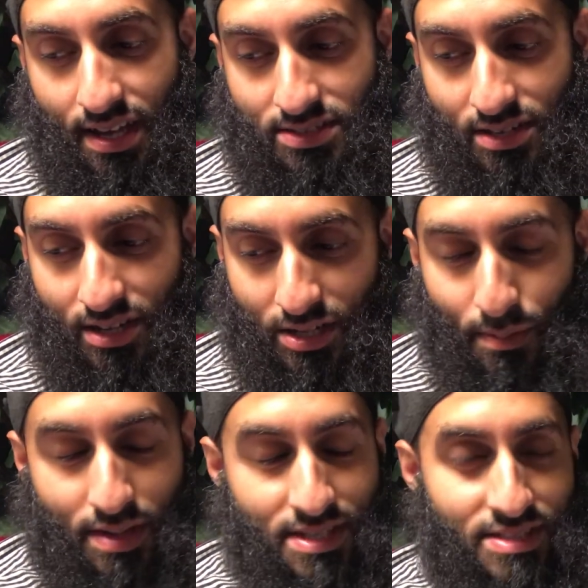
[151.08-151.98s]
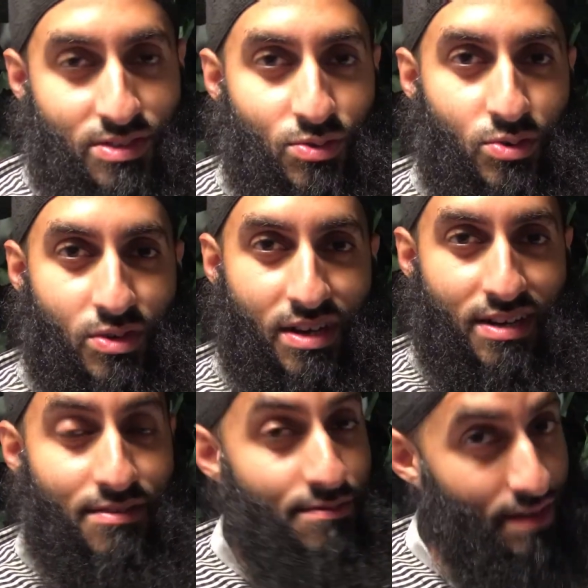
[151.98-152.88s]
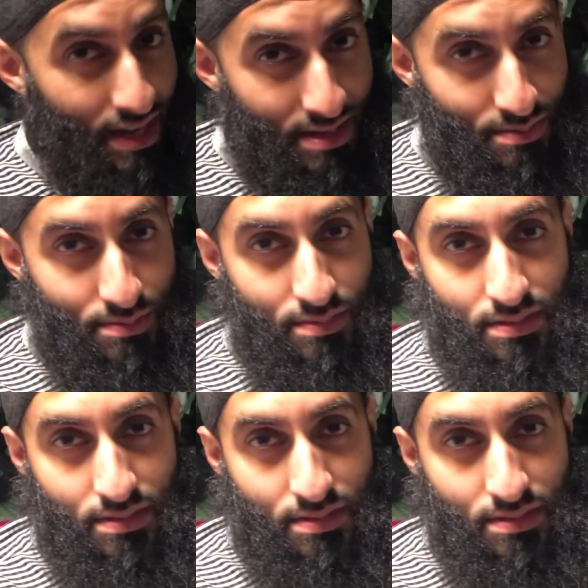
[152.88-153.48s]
As Allah commanded us in the Quran, Fa'alim,